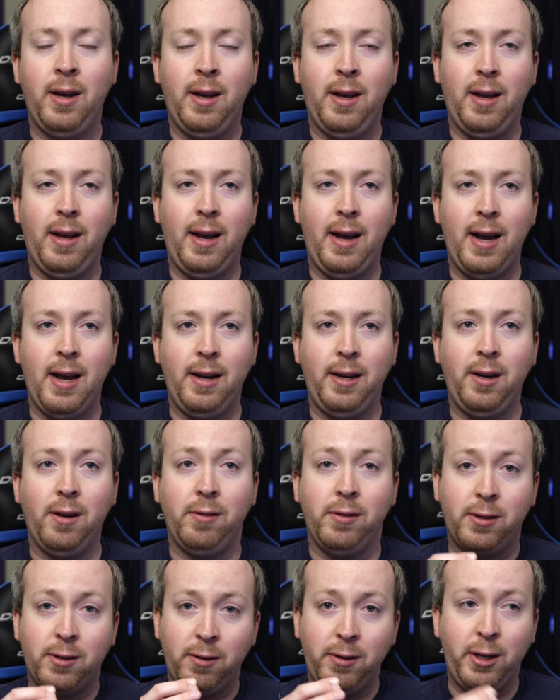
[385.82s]
And, you
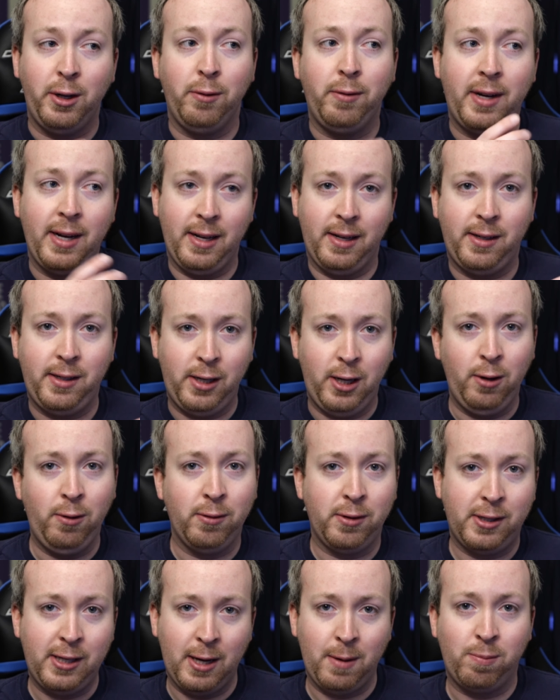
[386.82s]
know, so you get two
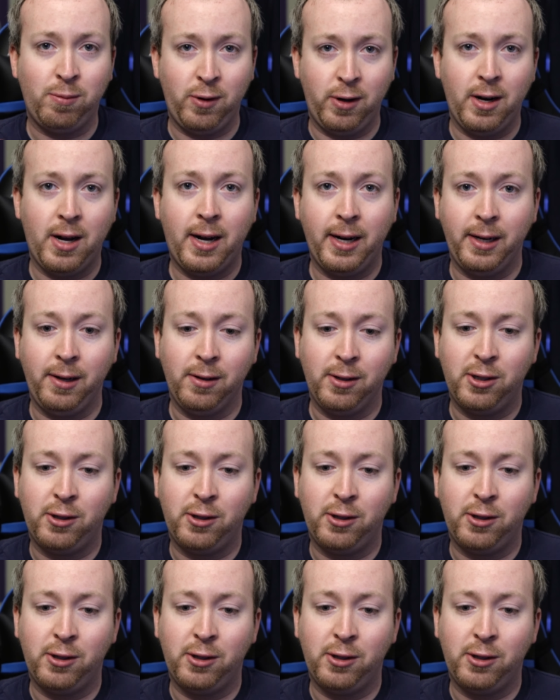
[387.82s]
separate audio